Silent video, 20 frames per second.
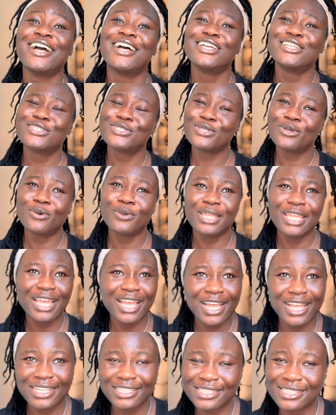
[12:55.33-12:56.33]
So
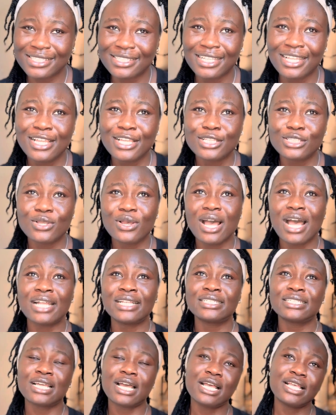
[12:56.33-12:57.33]
yes,
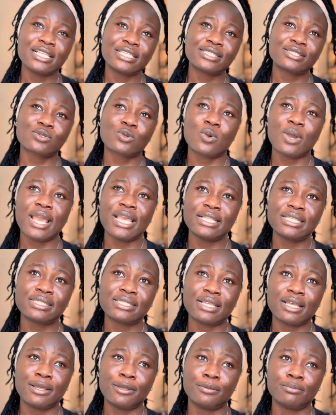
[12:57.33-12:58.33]
and it's quite
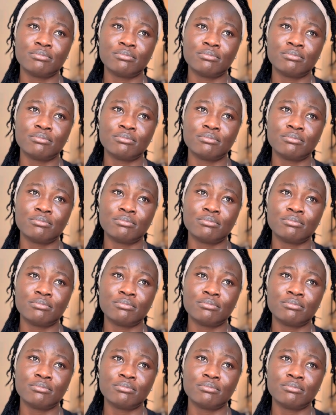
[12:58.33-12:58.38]
I